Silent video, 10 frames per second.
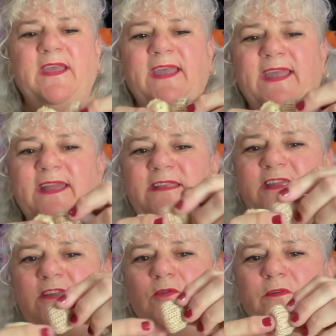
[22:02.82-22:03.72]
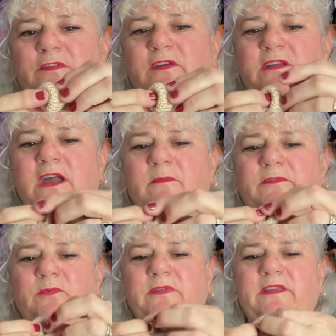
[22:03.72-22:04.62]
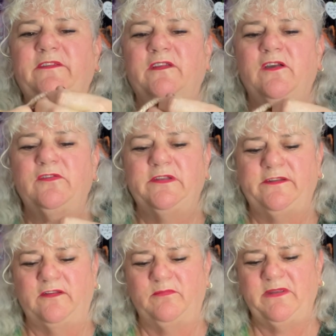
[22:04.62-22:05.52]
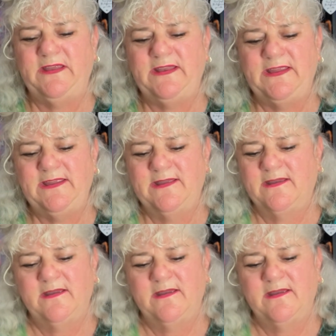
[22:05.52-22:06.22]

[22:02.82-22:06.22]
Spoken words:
and he also comes with his own little beanie.